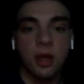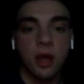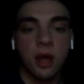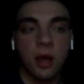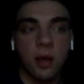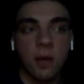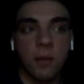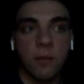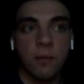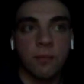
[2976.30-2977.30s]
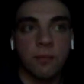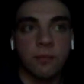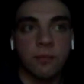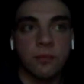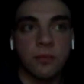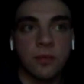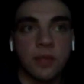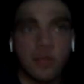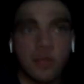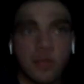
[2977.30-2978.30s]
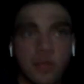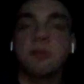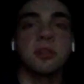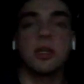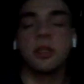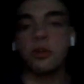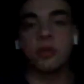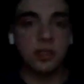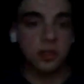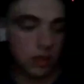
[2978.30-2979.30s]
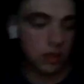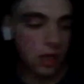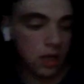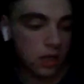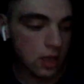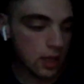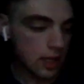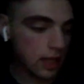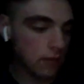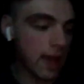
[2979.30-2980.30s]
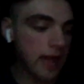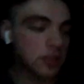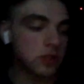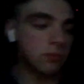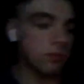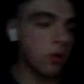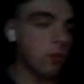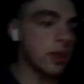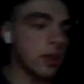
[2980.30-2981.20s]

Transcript: That was, like, the craziest in-match moment.